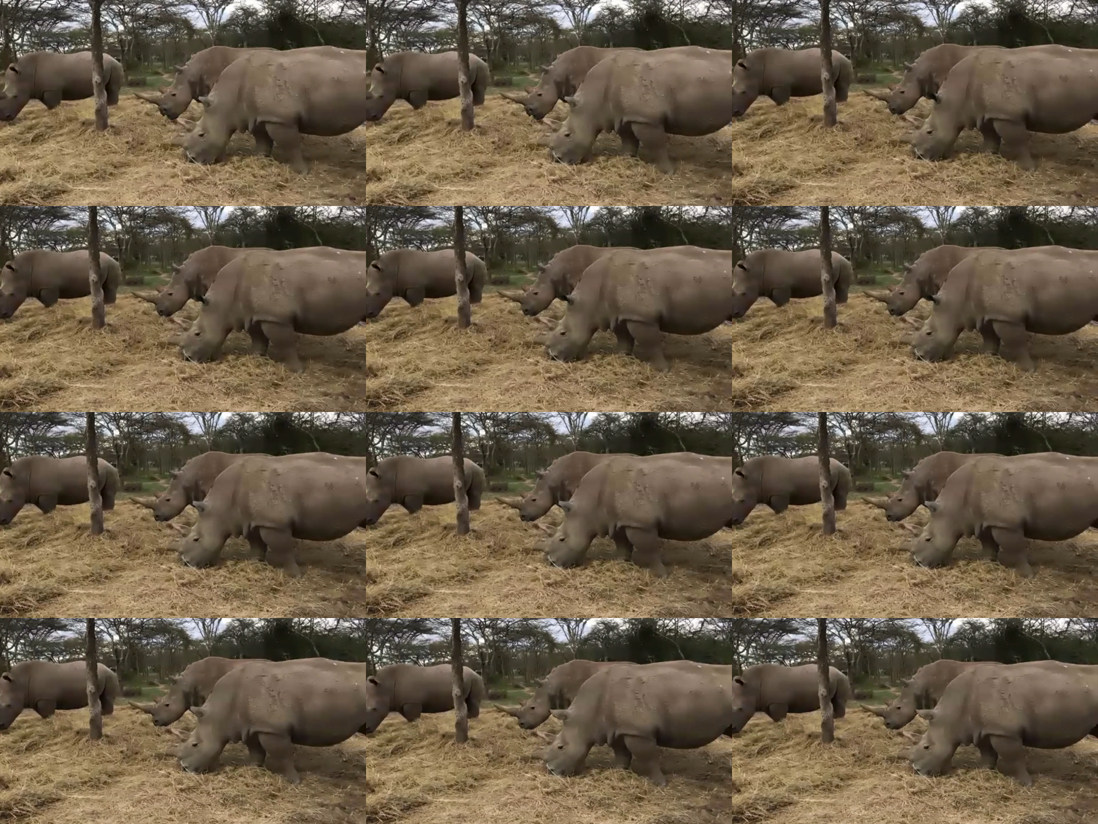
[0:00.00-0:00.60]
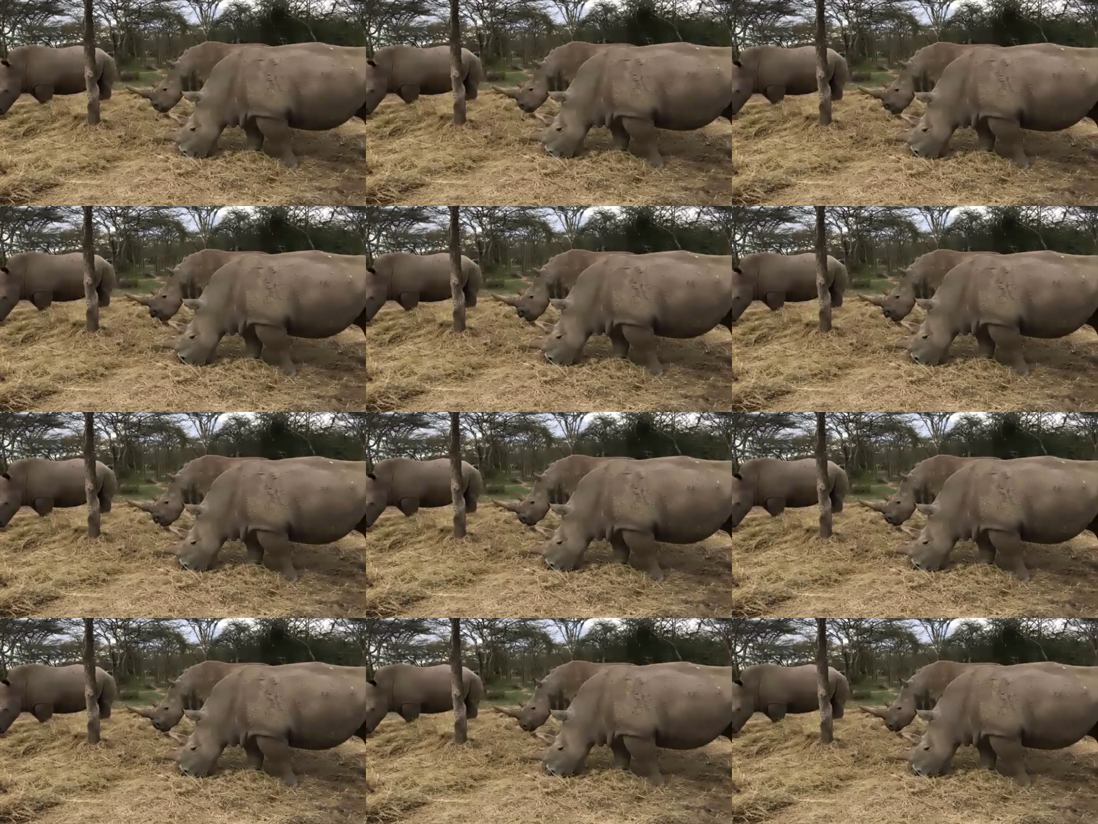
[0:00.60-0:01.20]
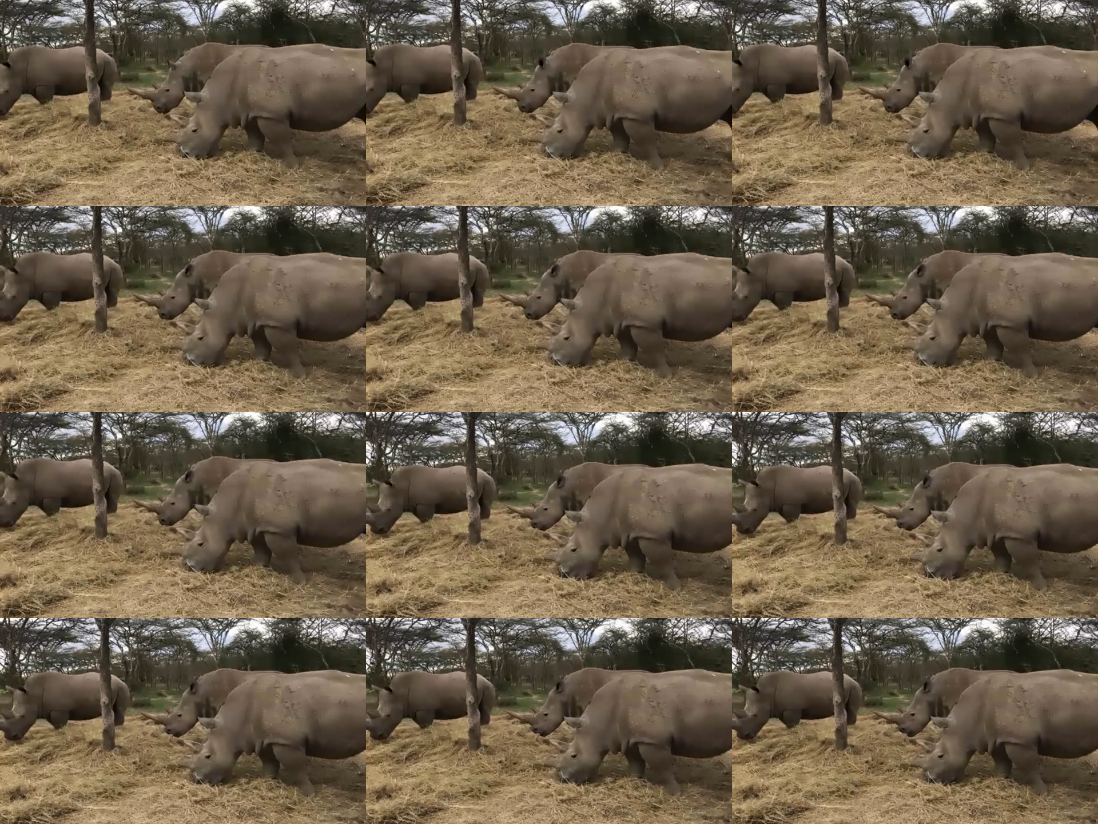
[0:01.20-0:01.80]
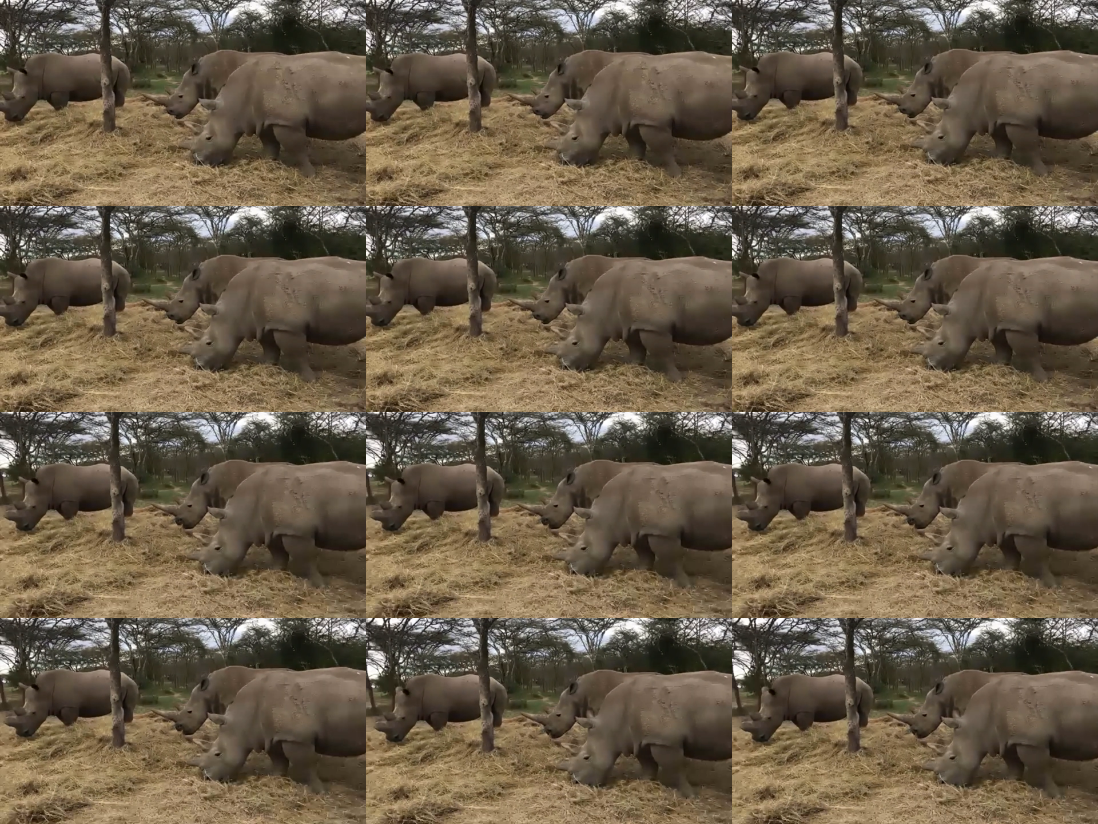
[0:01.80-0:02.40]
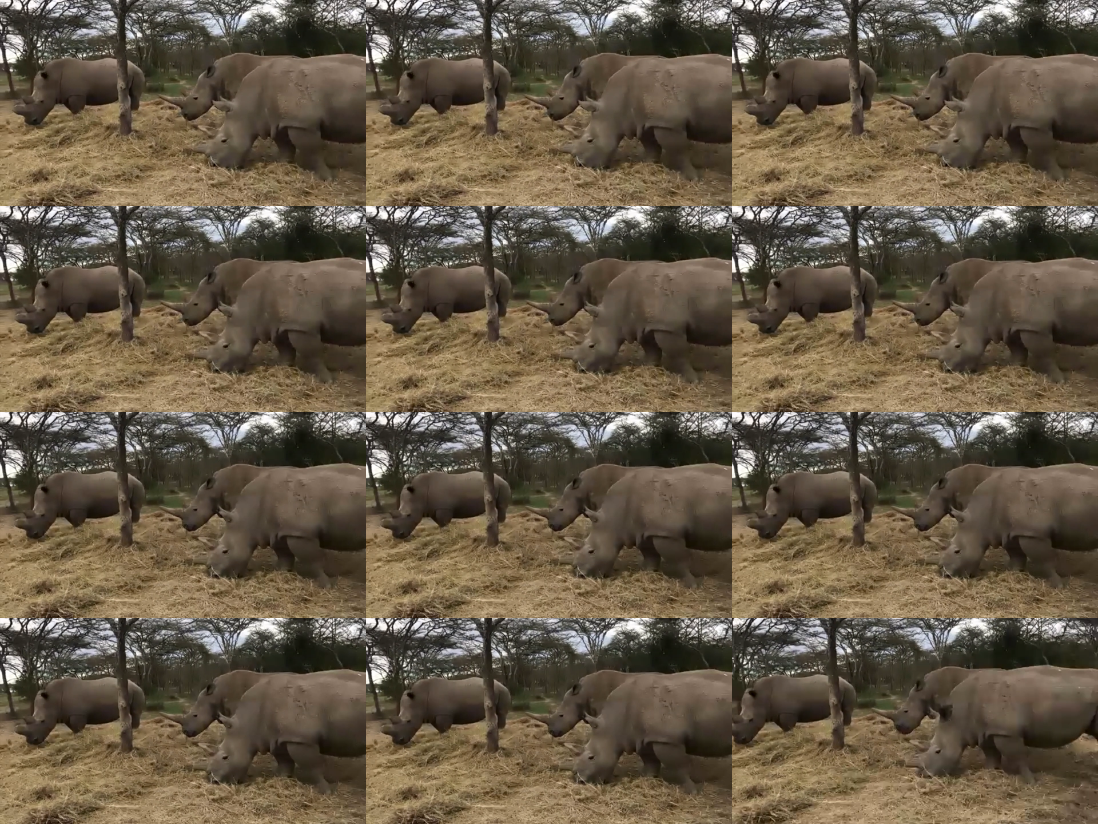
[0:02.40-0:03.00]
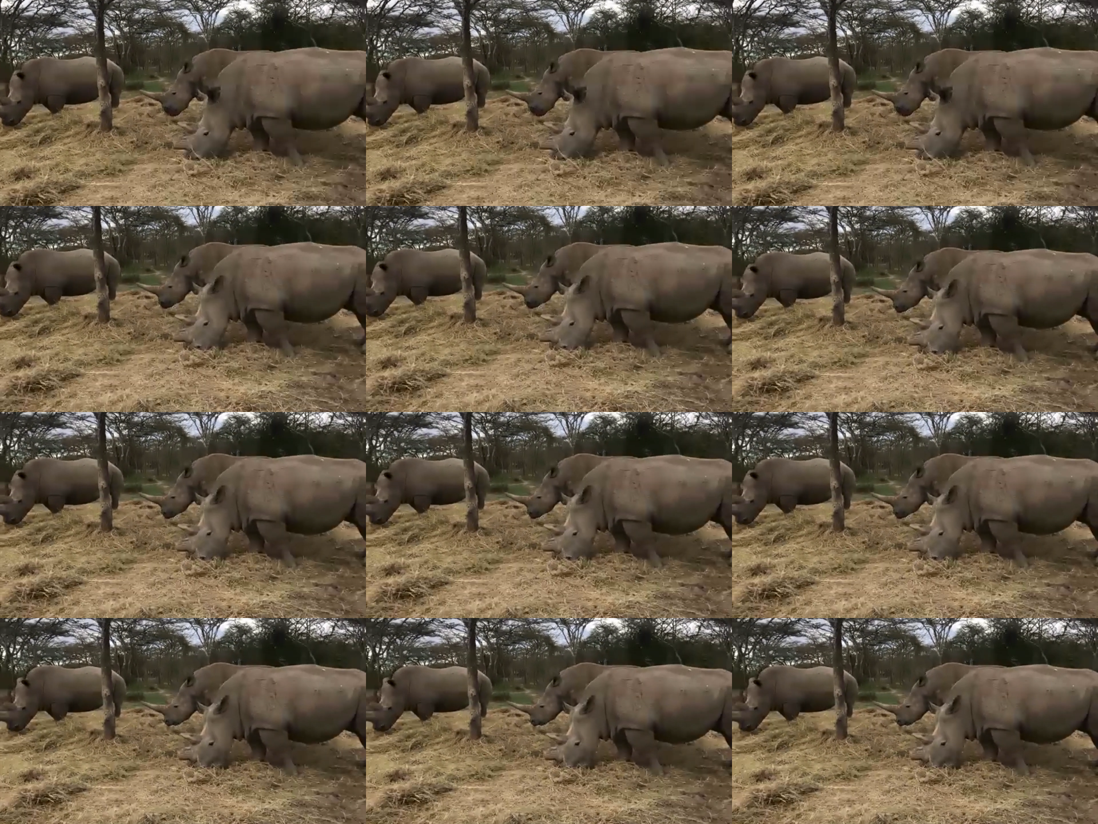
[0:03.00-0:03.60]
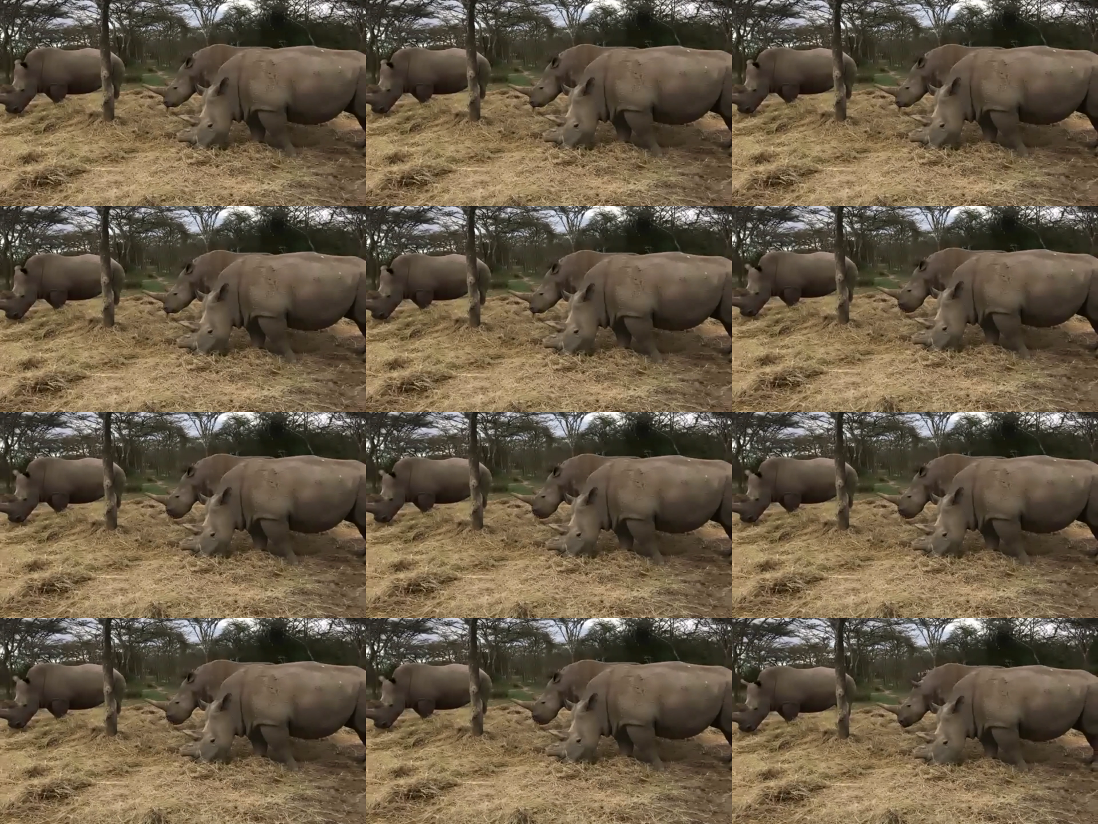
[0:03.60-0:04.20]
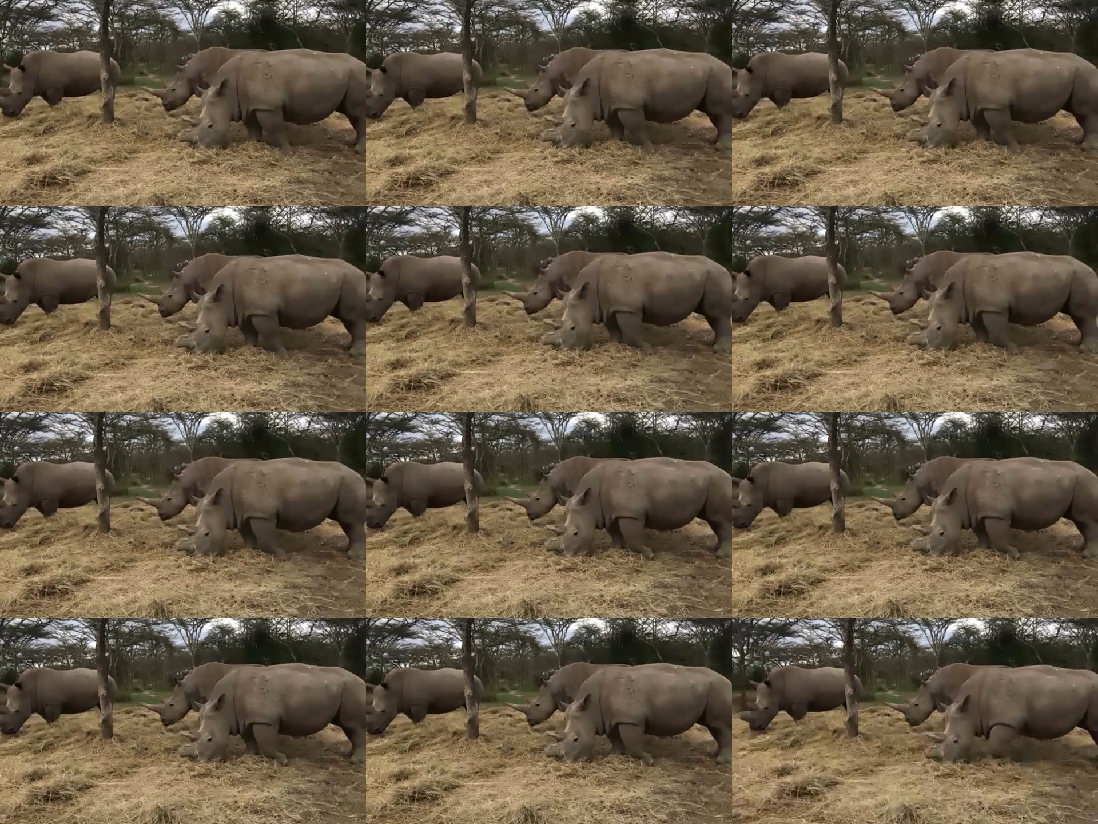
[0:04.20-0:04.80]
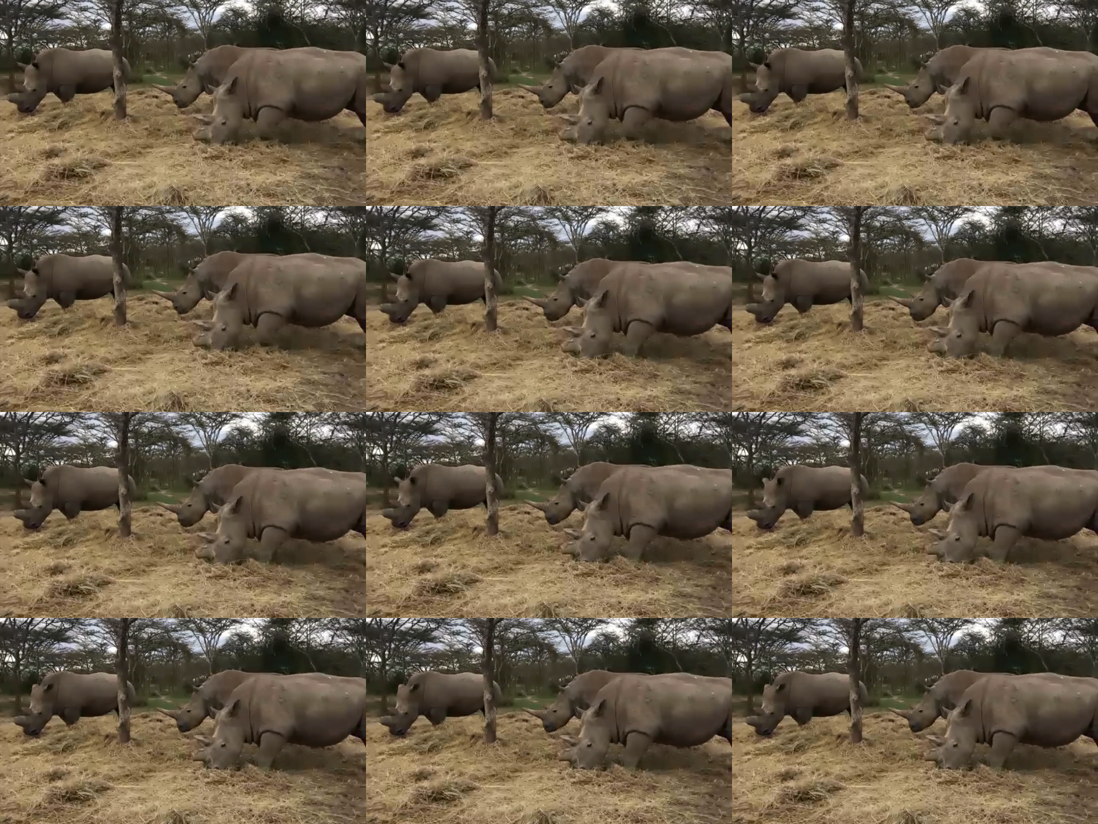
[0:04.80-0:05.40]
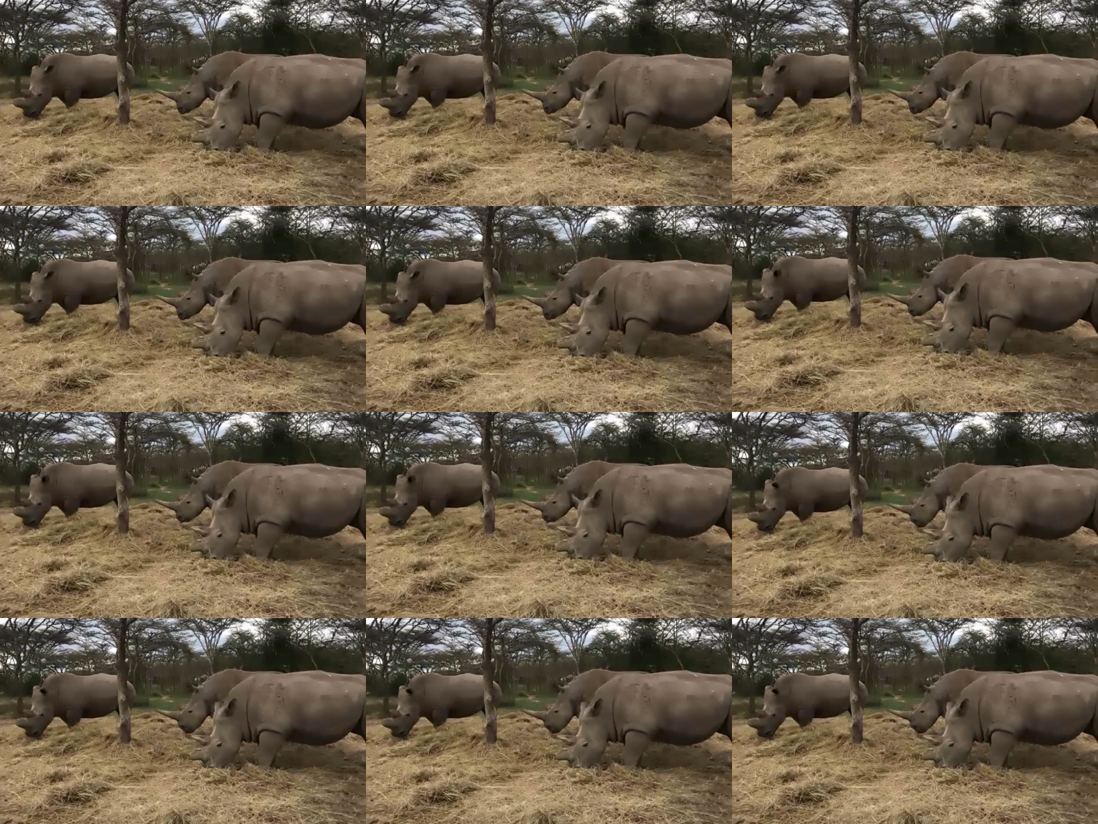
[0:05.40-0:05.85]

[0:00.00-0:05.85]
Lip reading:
No face is visible, so there are no lips to read.